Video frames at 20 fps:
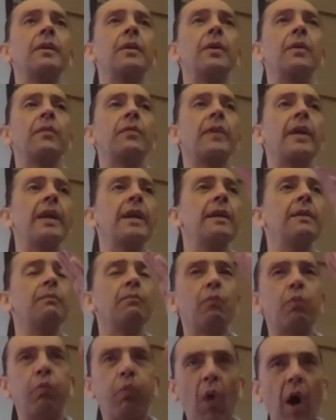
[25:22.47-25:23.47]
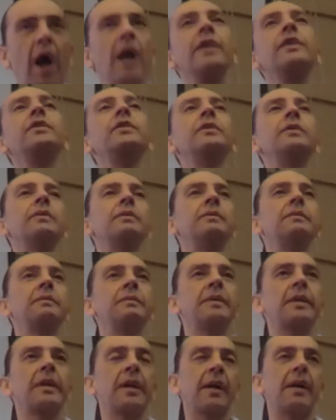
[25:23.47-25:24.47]
They want you to
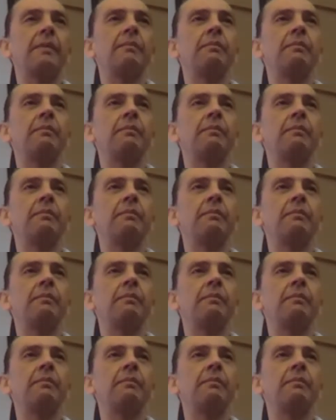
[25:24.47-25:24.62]
come.